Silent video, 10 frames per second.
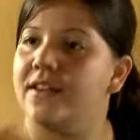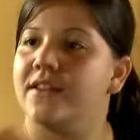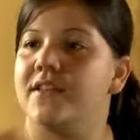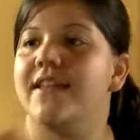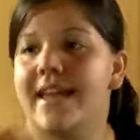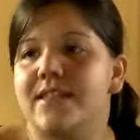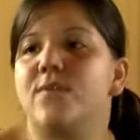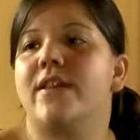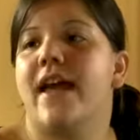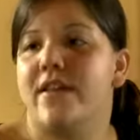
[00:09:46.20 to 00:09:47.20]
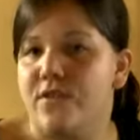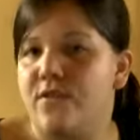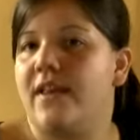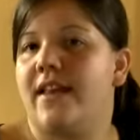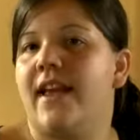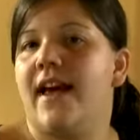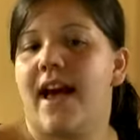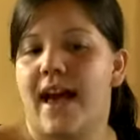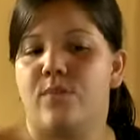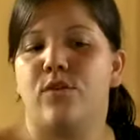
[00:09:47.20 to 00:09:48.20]
So that's when I knew that
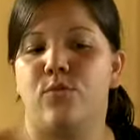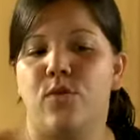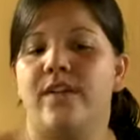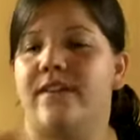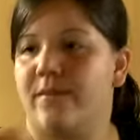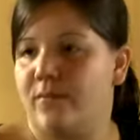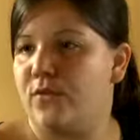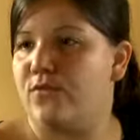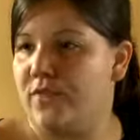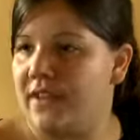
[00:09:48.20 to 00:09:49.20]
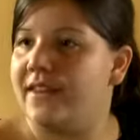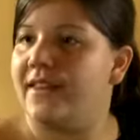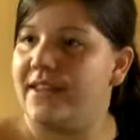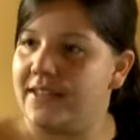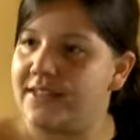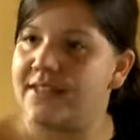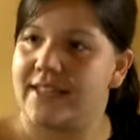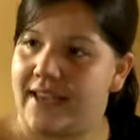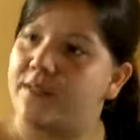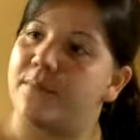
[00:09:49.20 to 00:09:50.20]
I would want them to read these
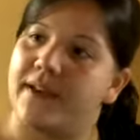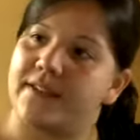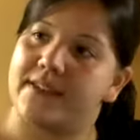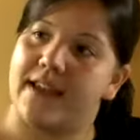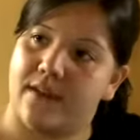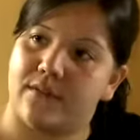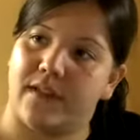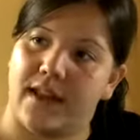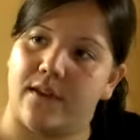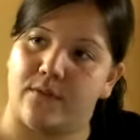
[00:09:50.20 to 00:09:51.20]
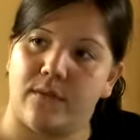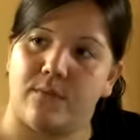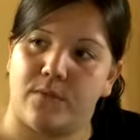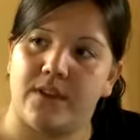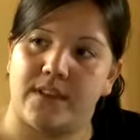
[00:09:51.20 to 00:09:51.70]
statements out loud one more